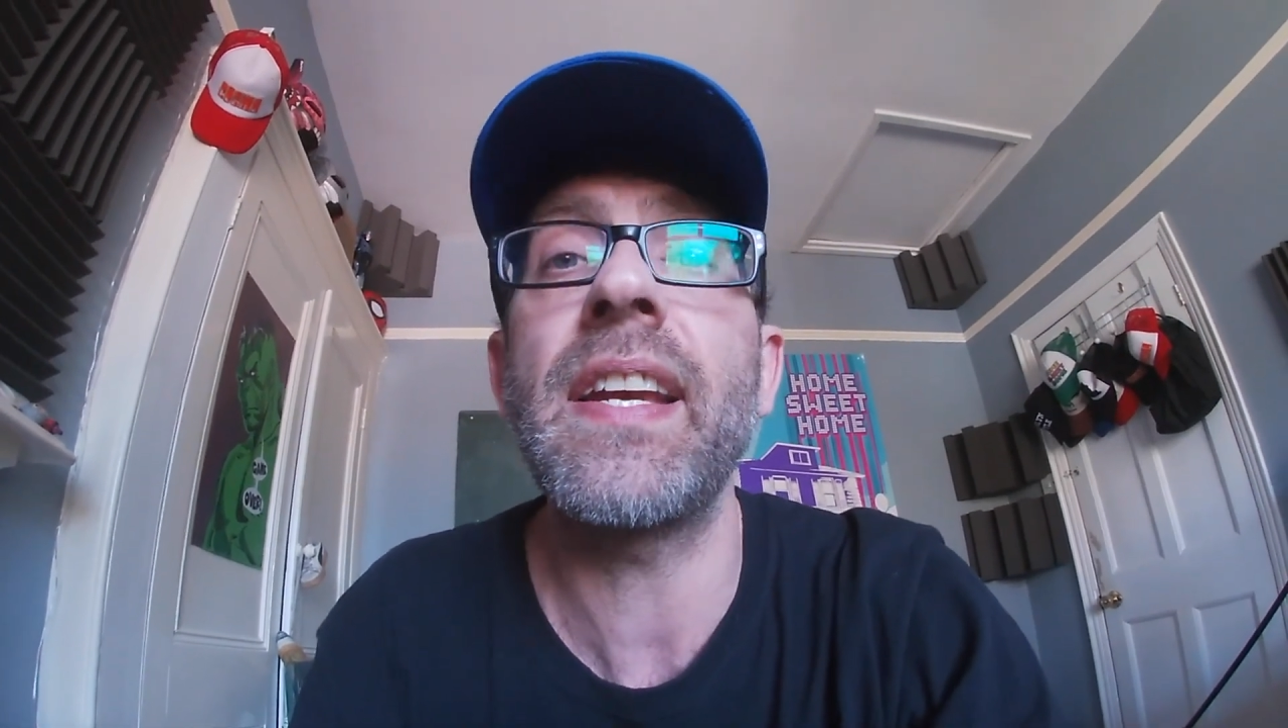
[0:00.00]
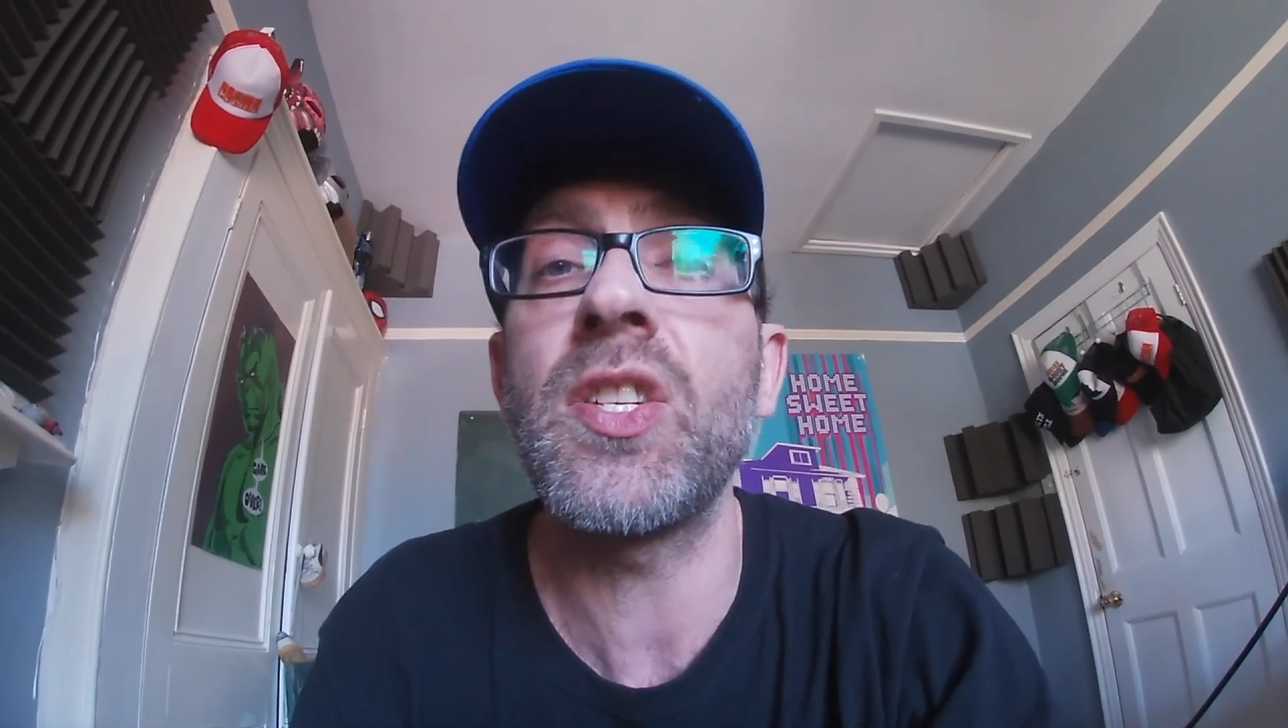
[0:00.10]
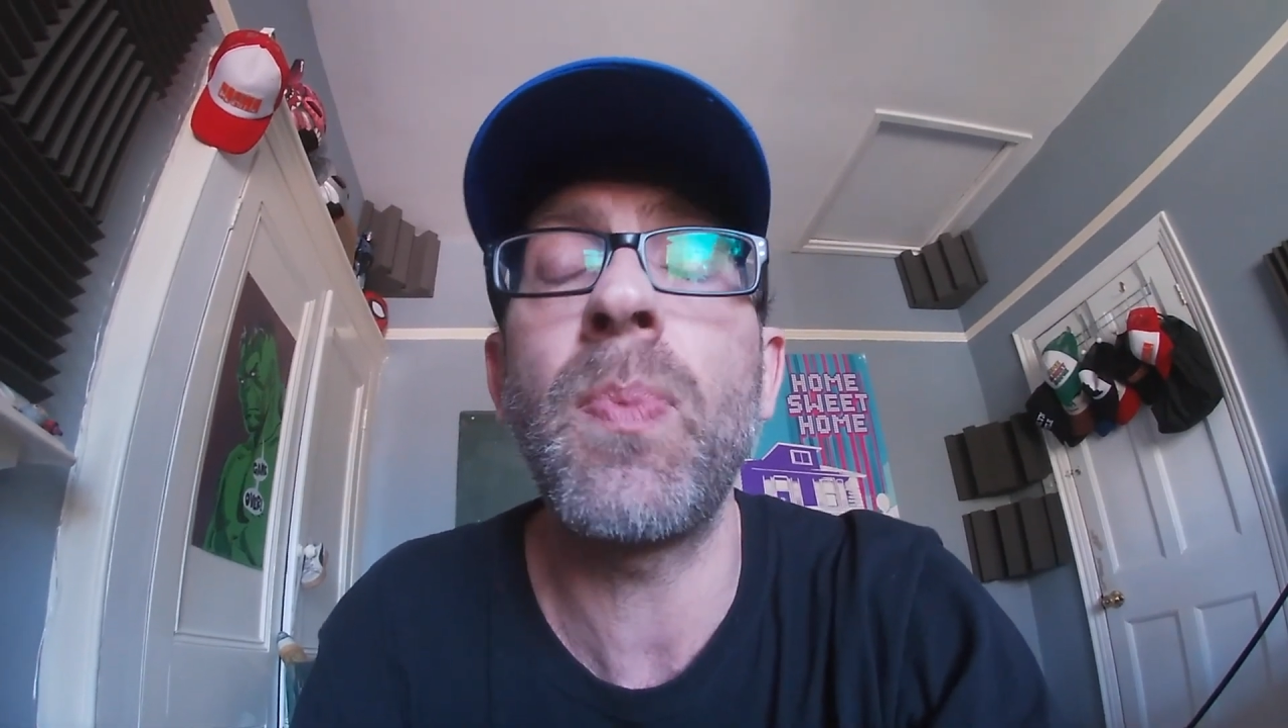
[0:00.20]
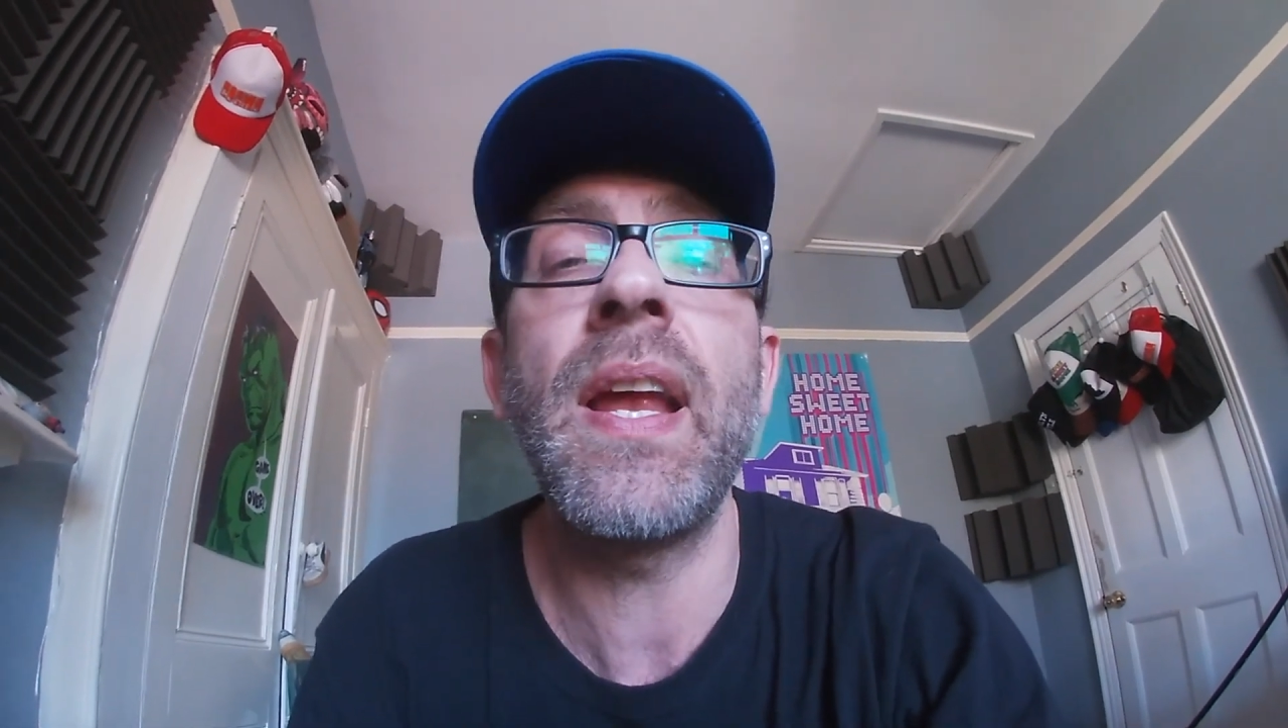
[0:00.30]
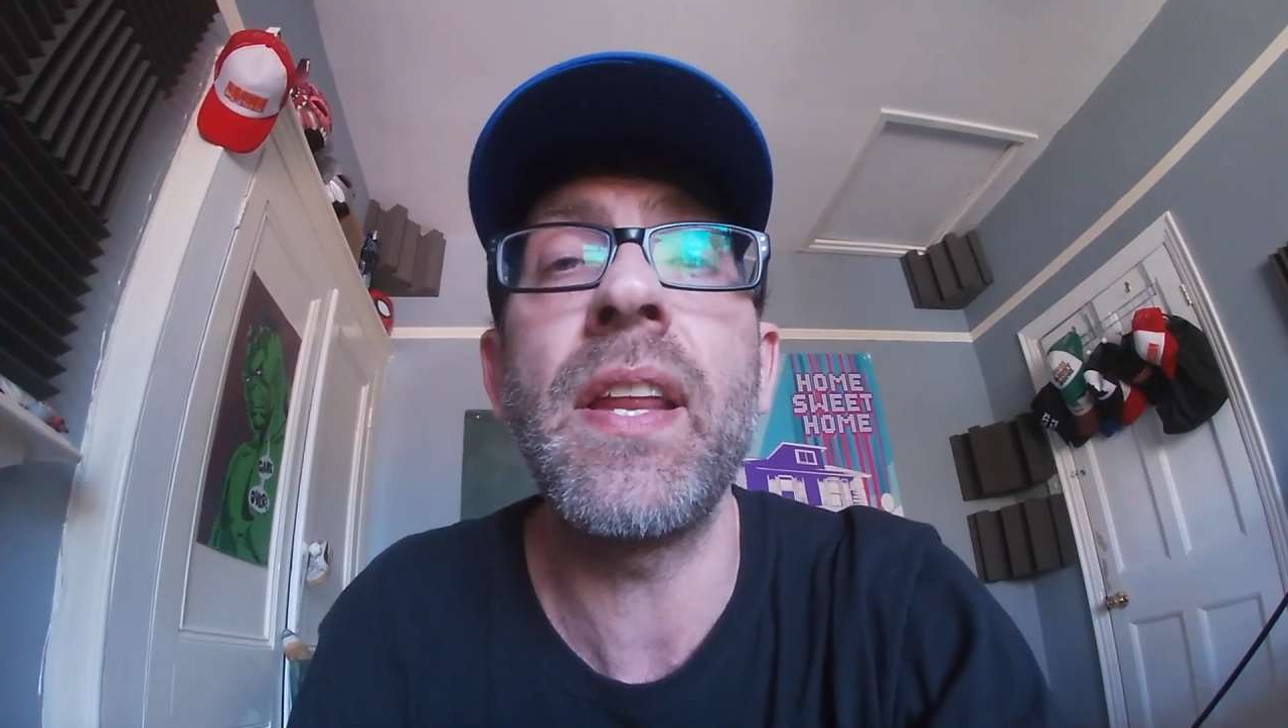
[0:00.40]

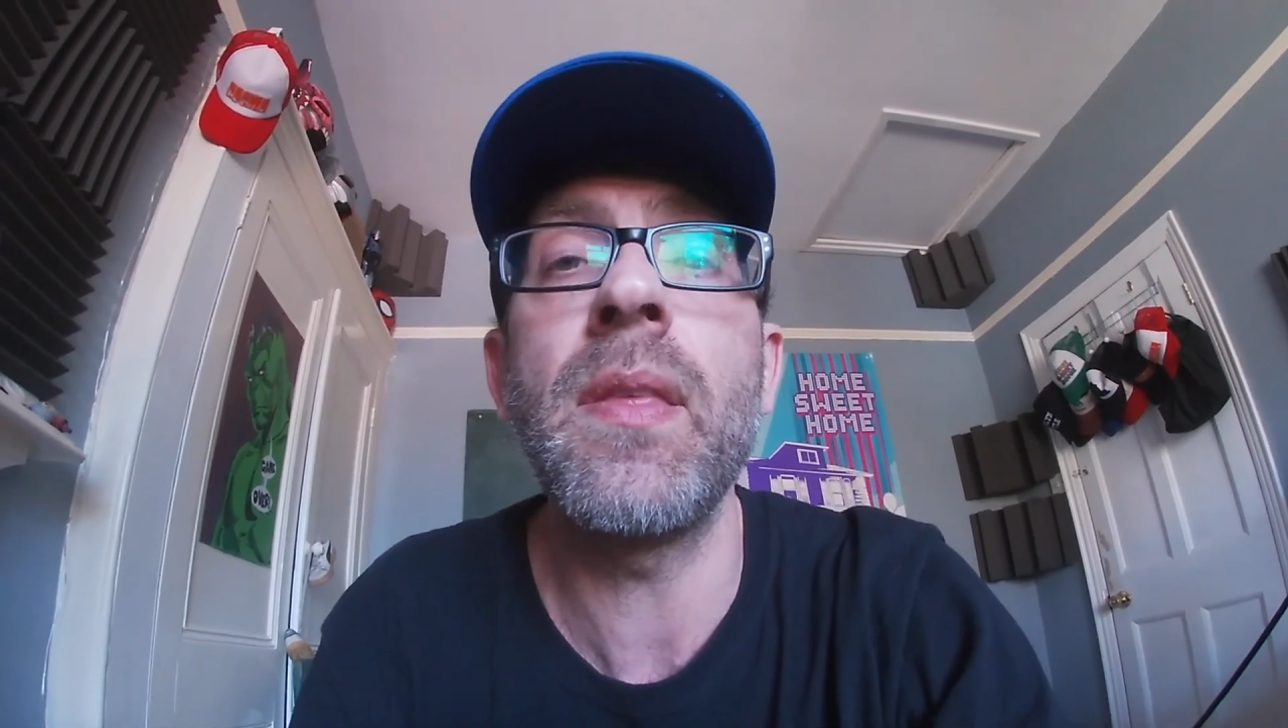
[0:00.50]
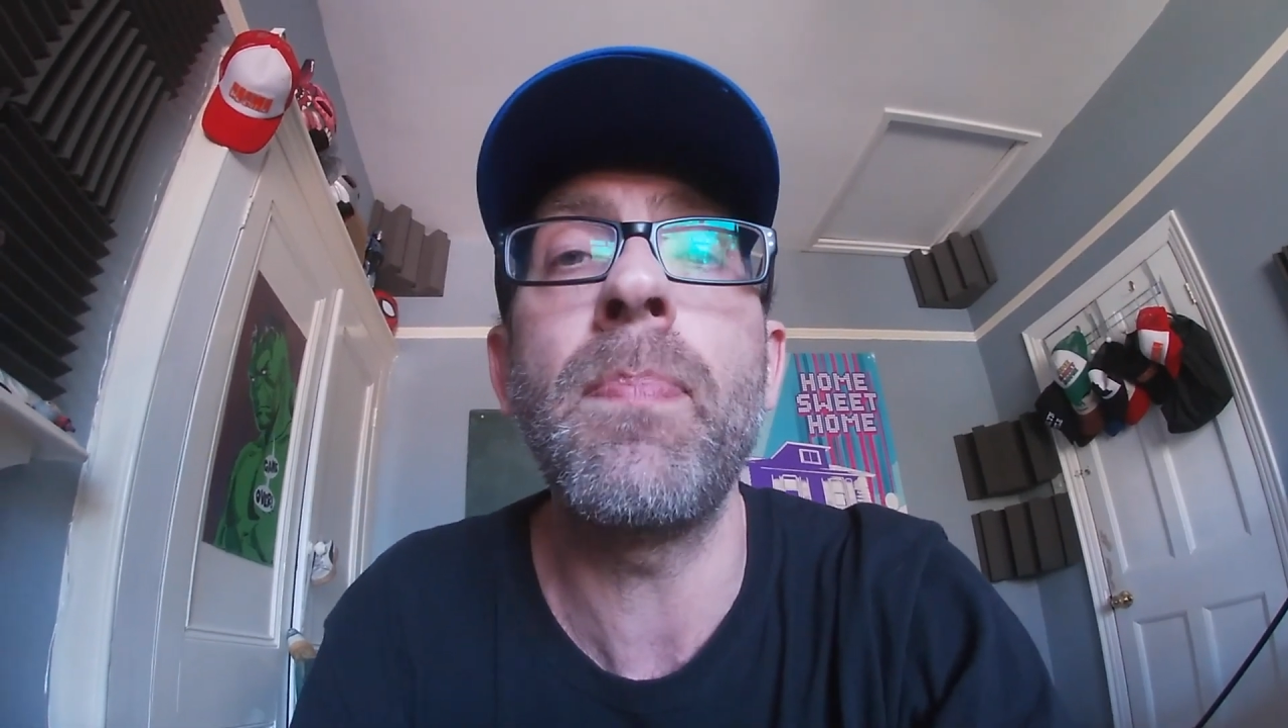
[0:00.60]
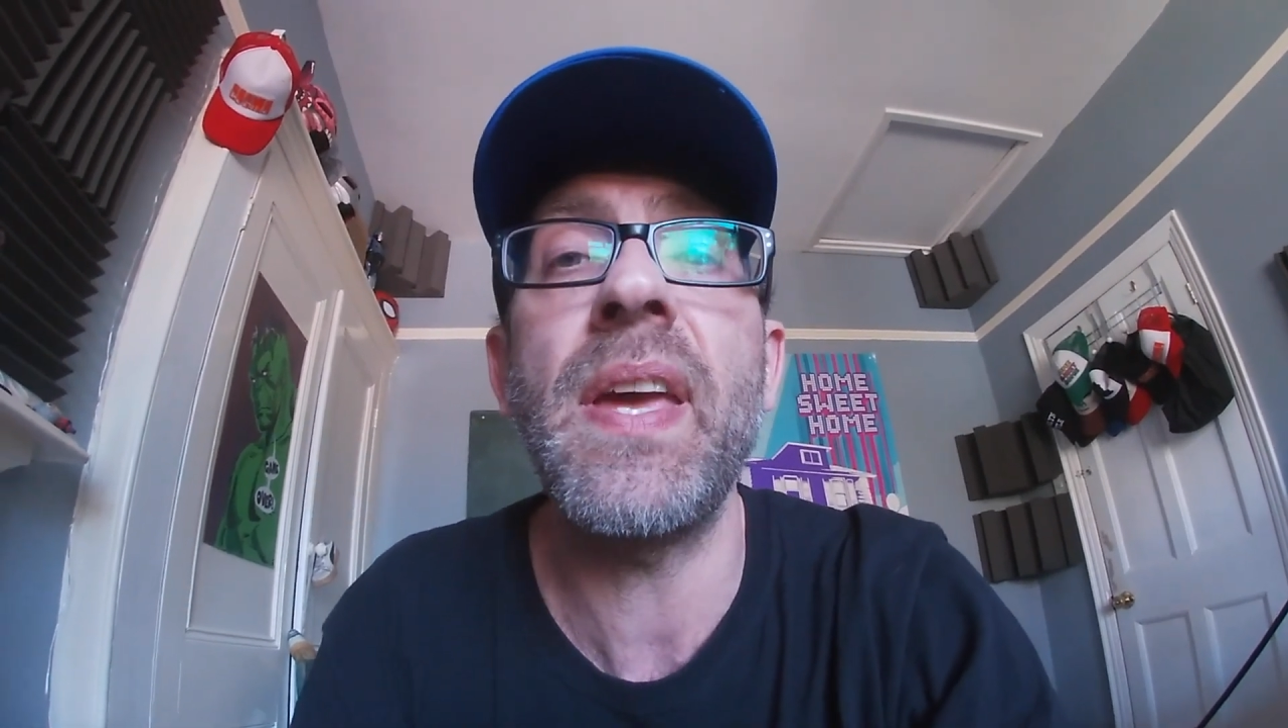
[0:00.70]
explaining the